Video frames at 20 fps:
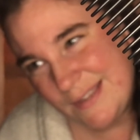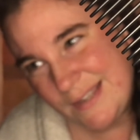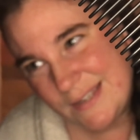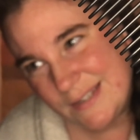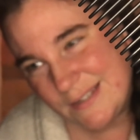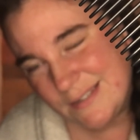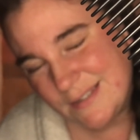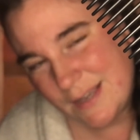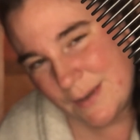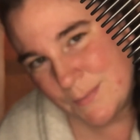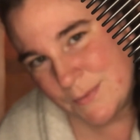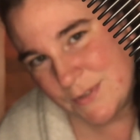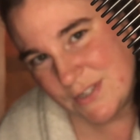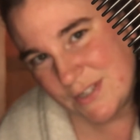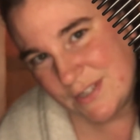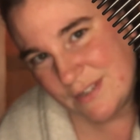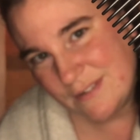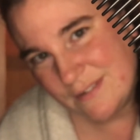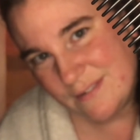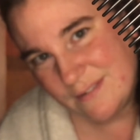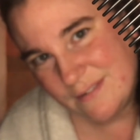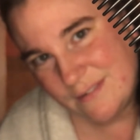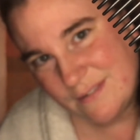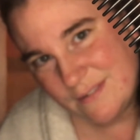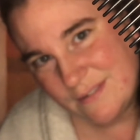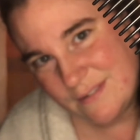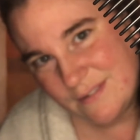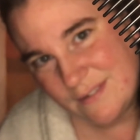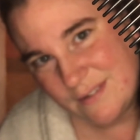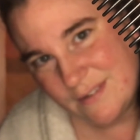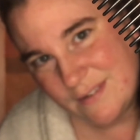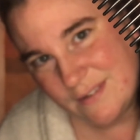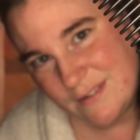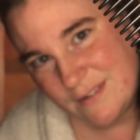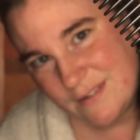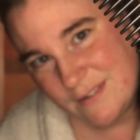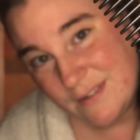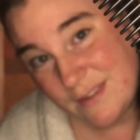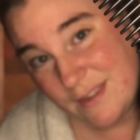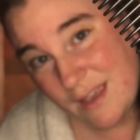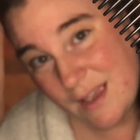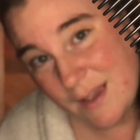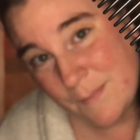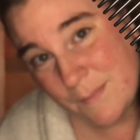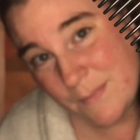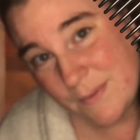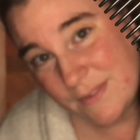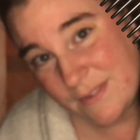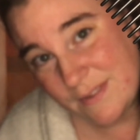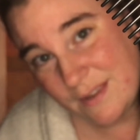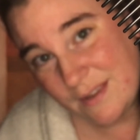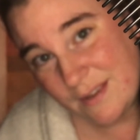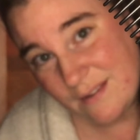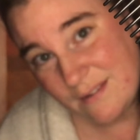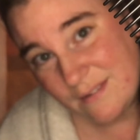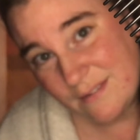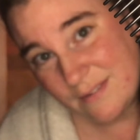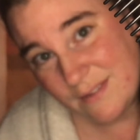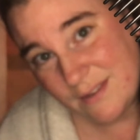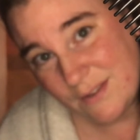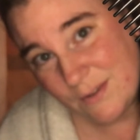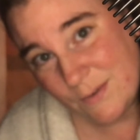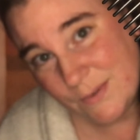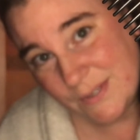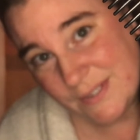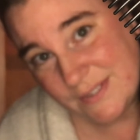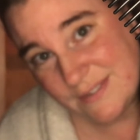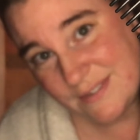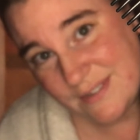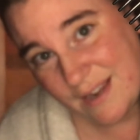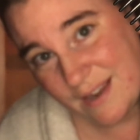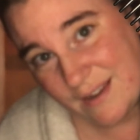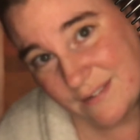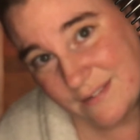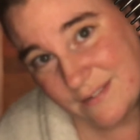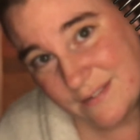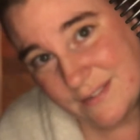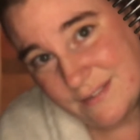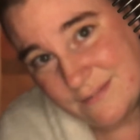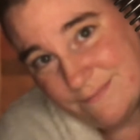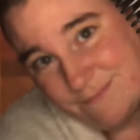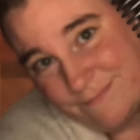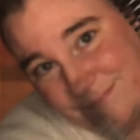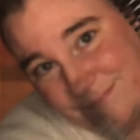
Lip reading: the exception to the empathy that you extend.